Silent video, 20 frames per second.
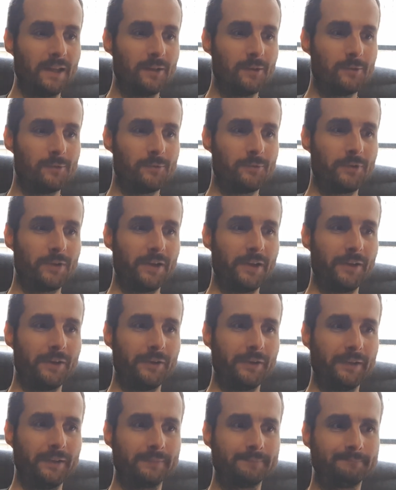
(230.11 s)

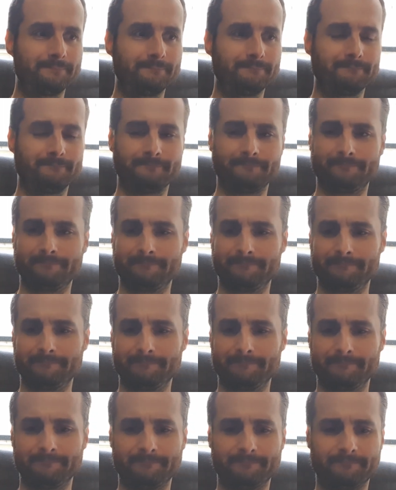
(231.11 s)
very,
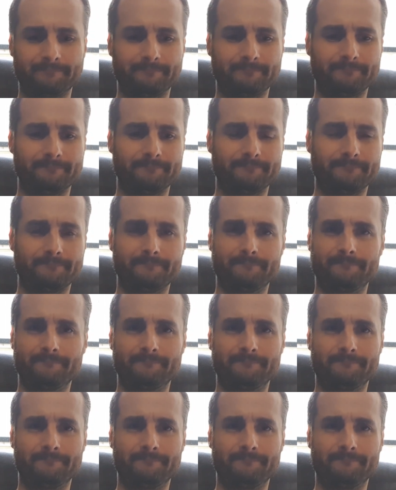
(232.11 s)
um,